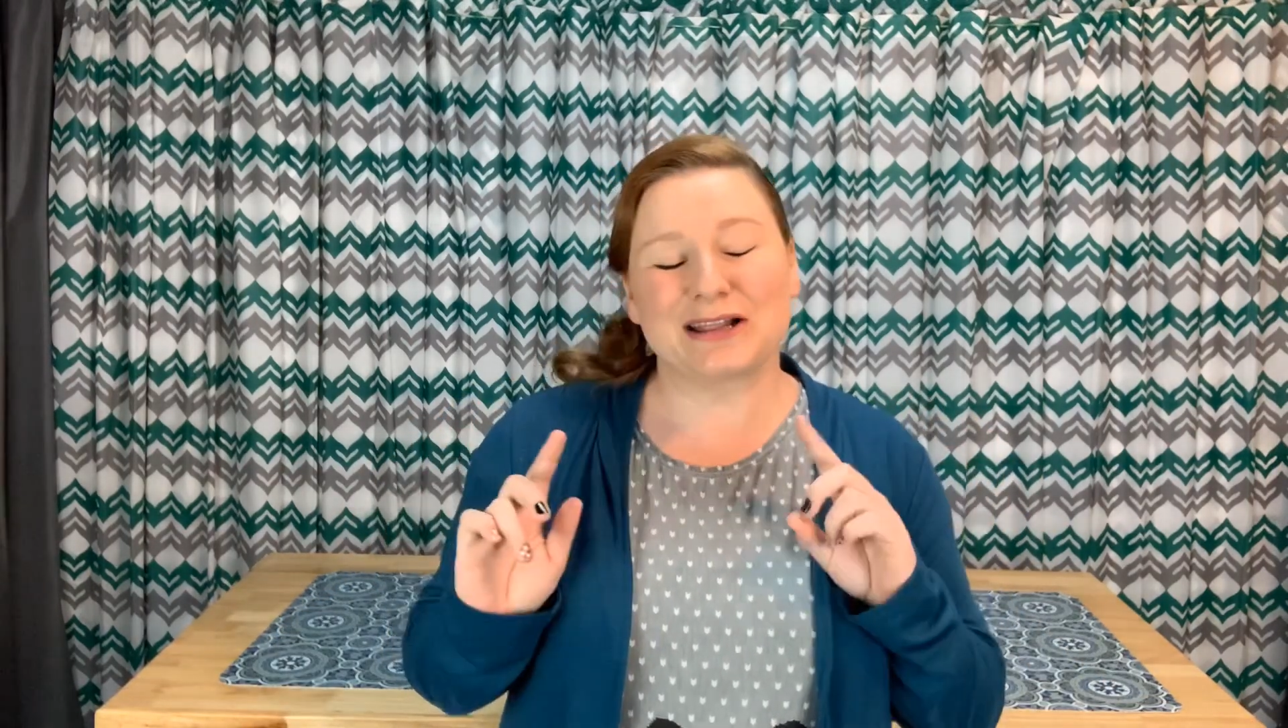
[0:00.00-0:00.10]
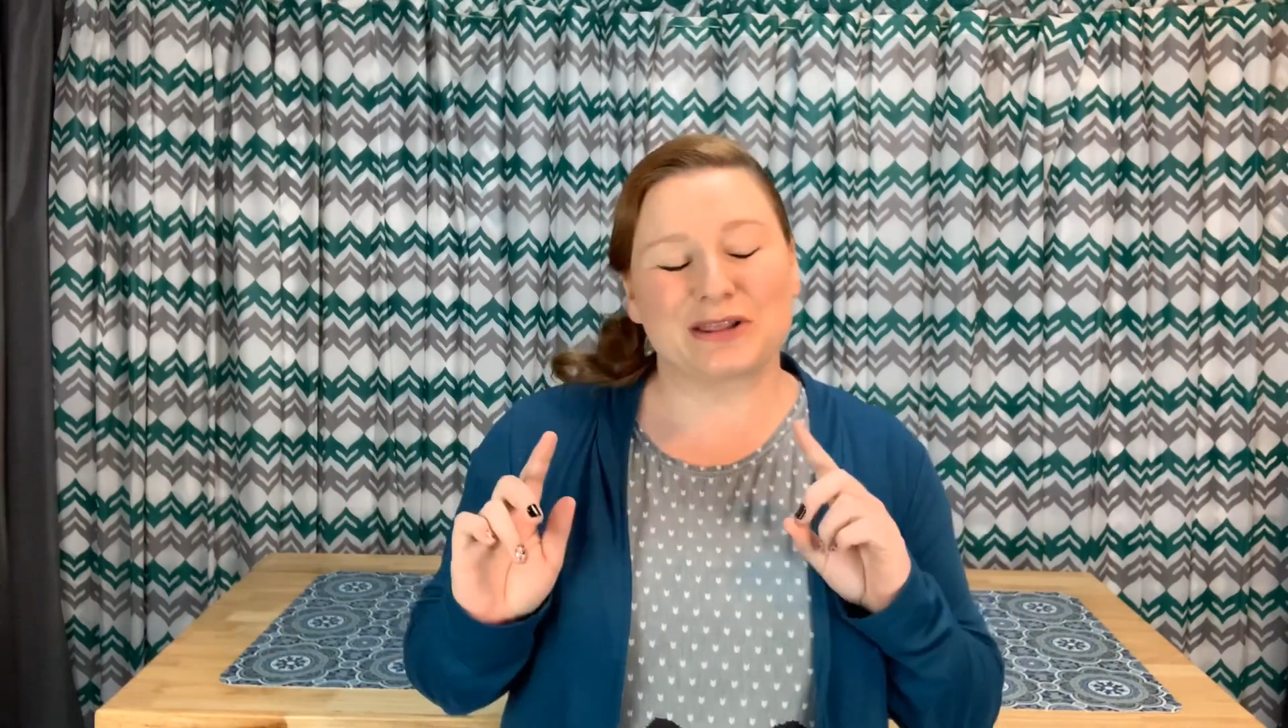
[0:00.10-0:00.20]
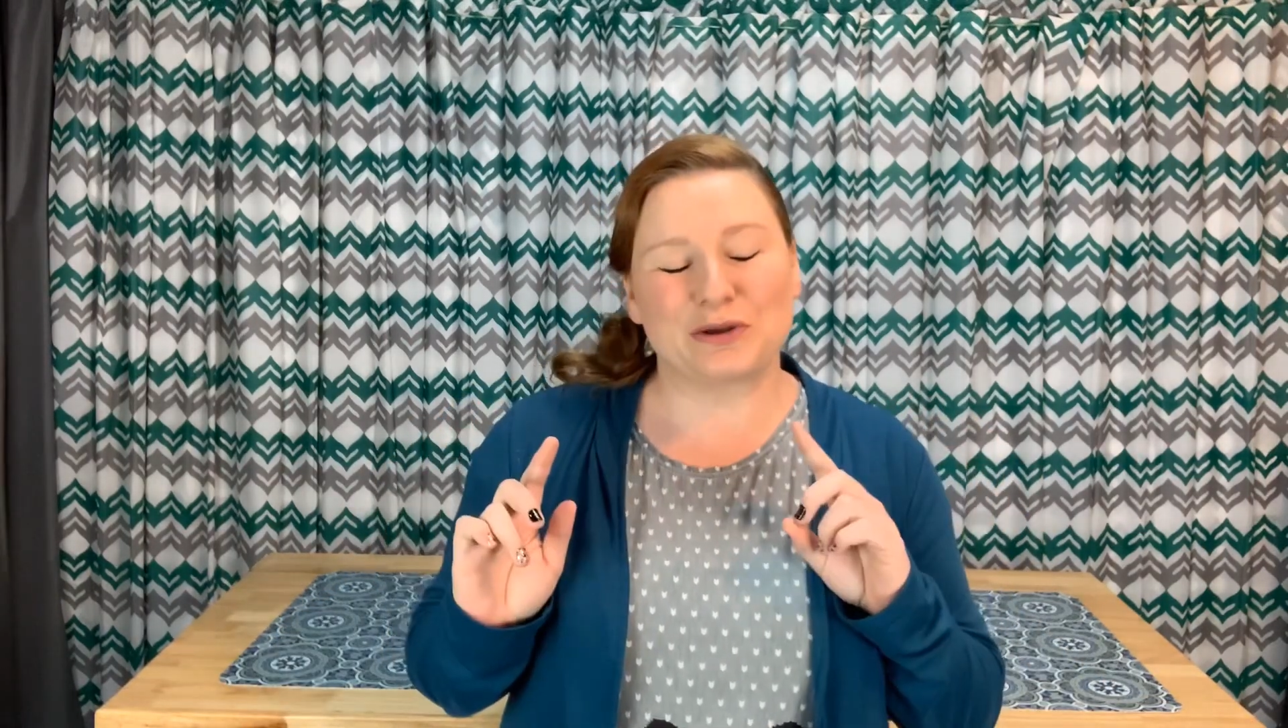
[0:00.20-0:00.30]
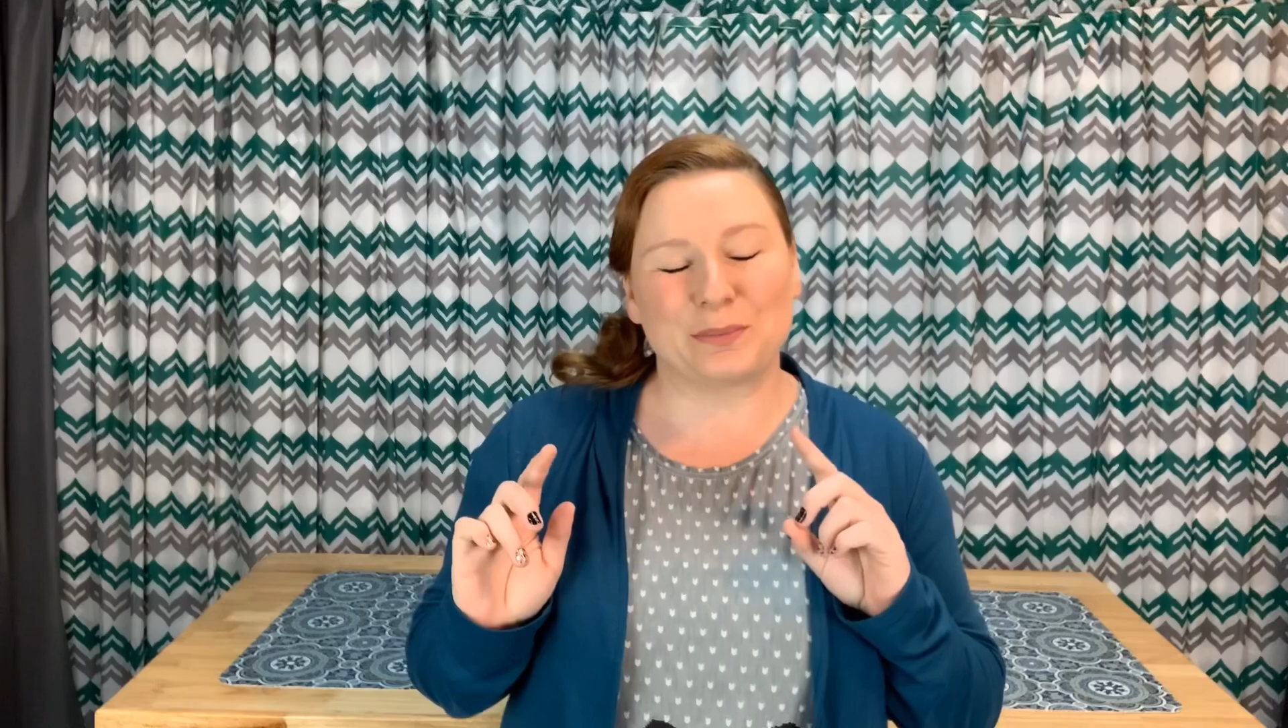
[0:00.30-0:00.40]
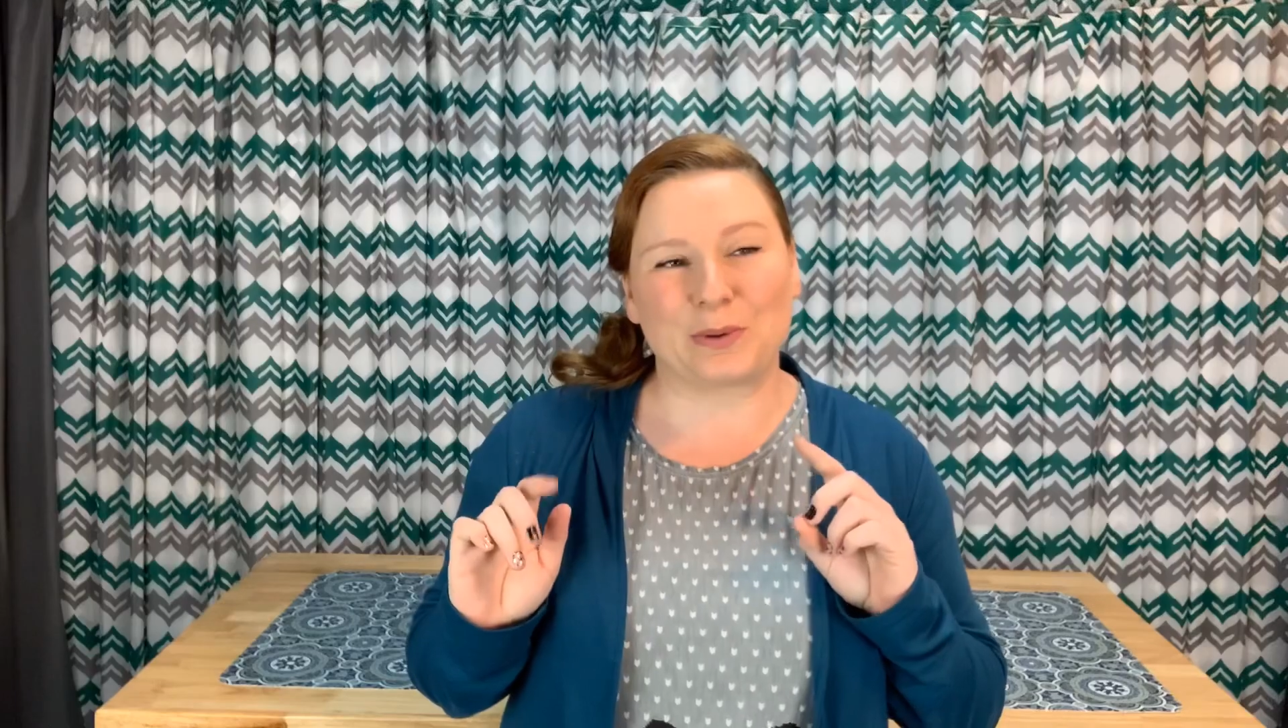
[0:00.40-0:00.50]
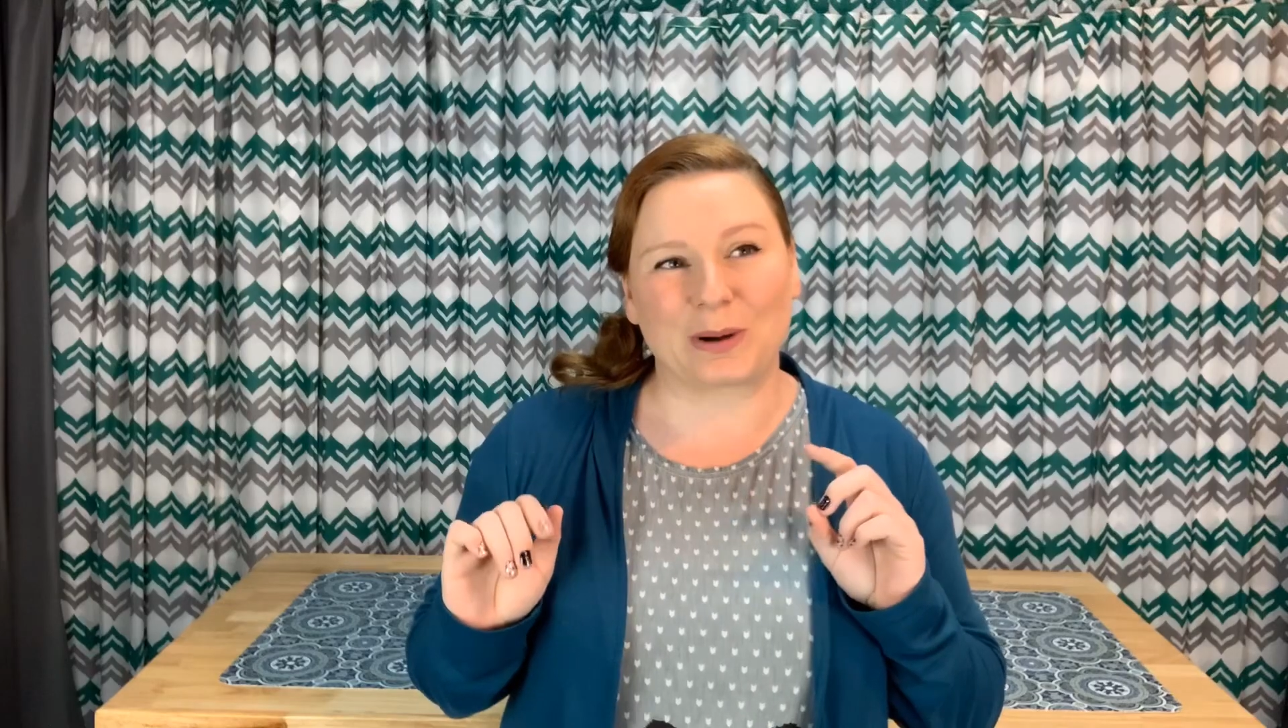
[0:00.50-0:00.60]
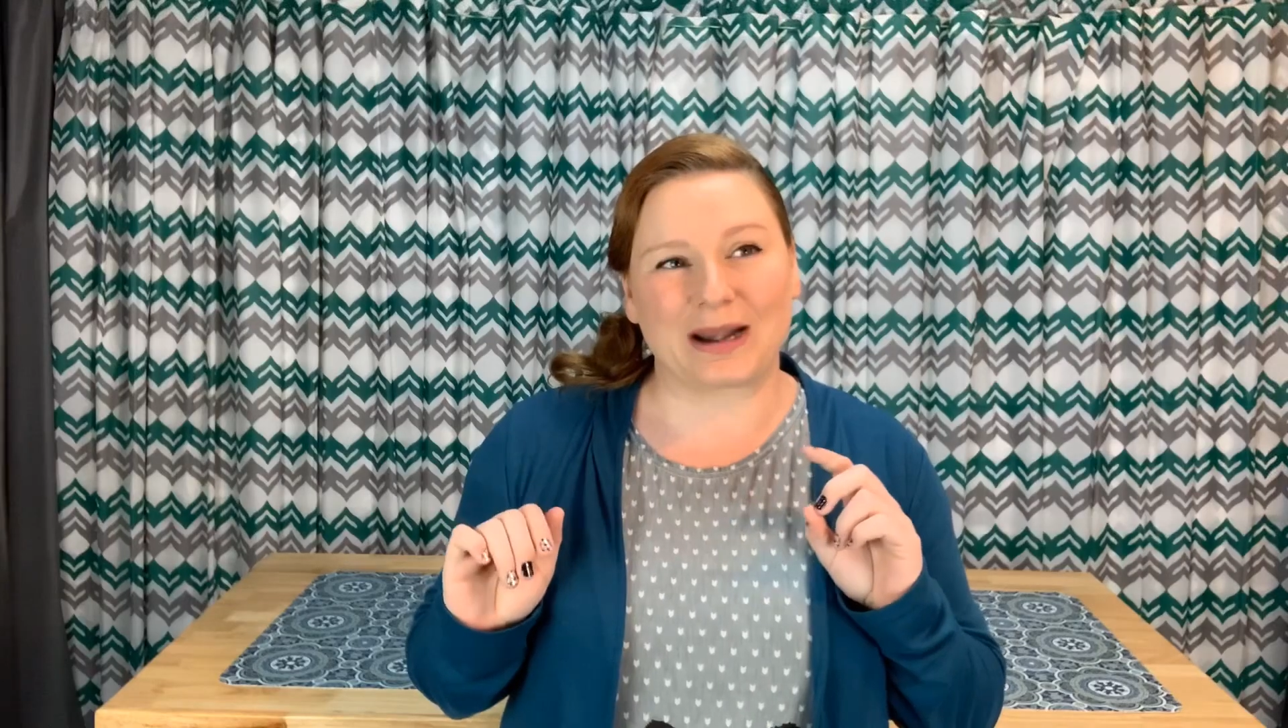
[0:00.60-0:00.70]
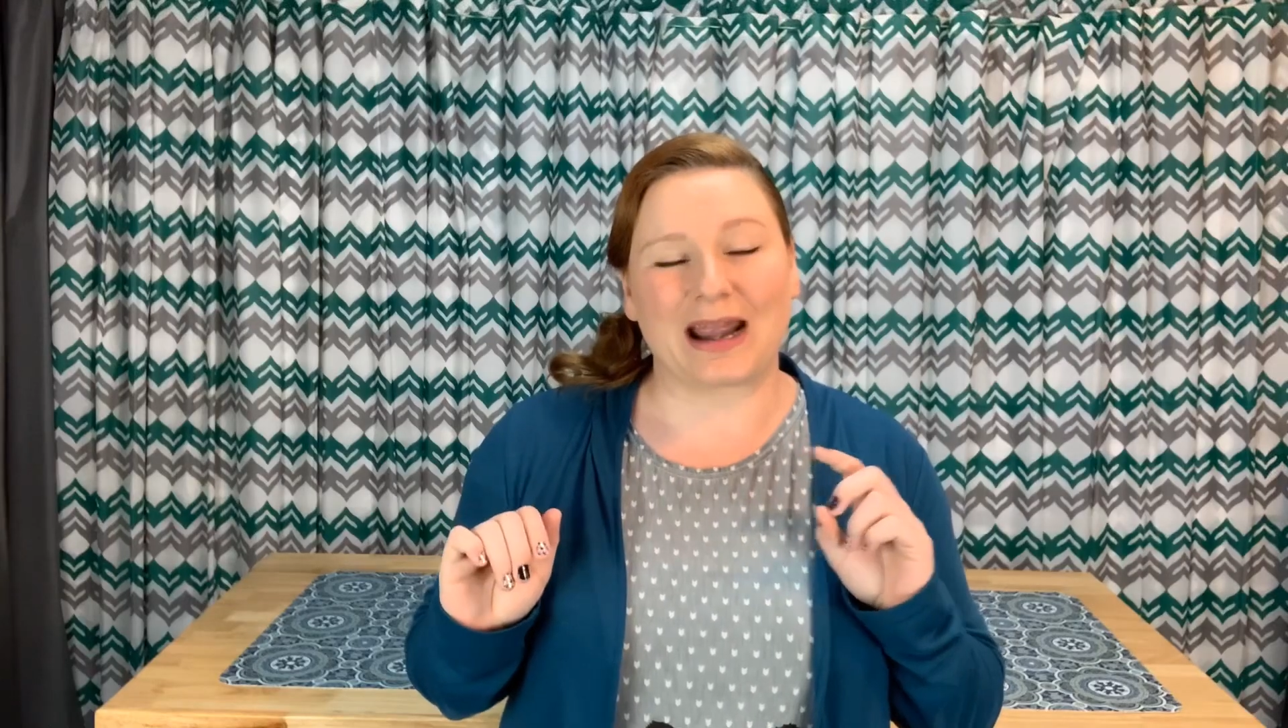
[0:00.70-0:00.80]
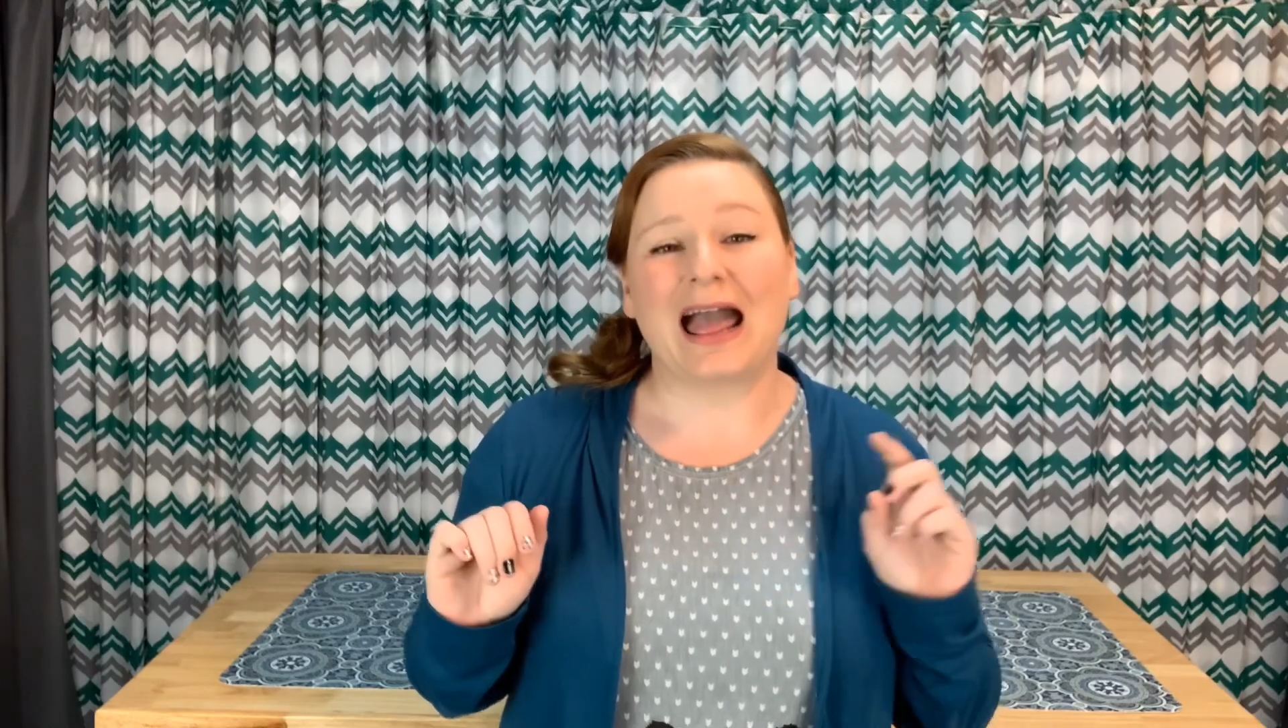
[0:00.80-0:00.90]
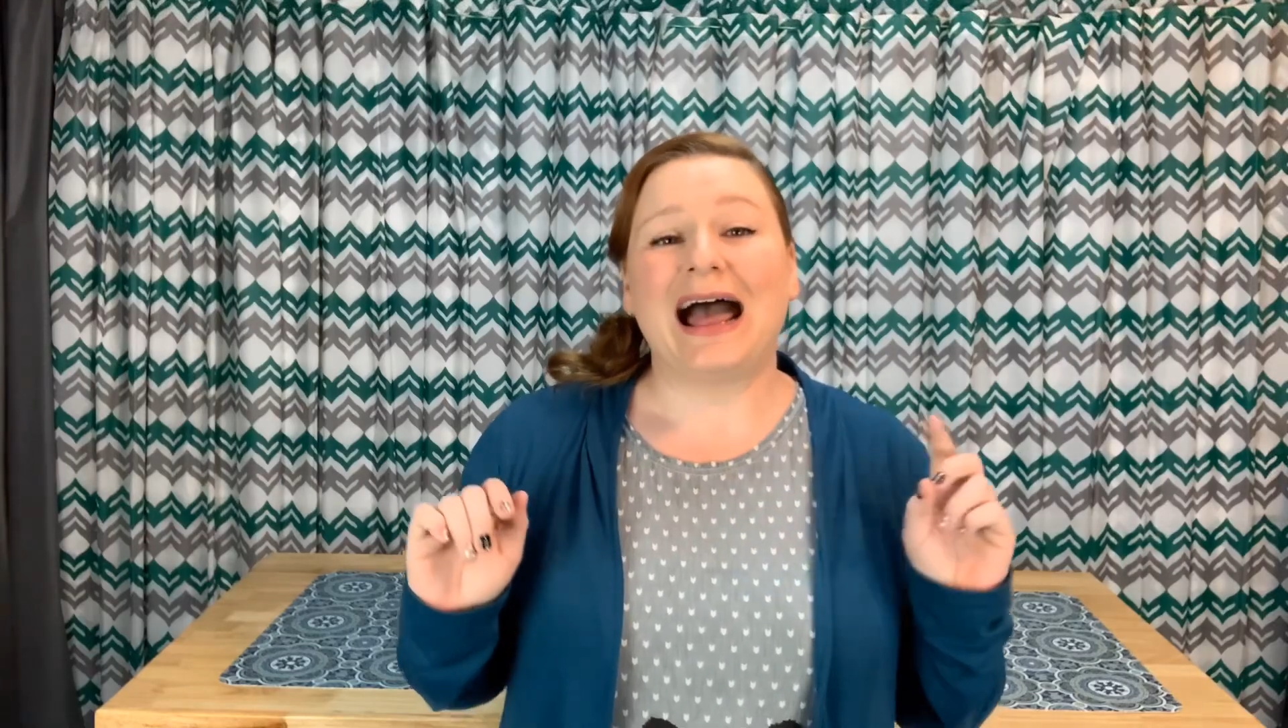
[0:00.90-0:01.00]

so boring,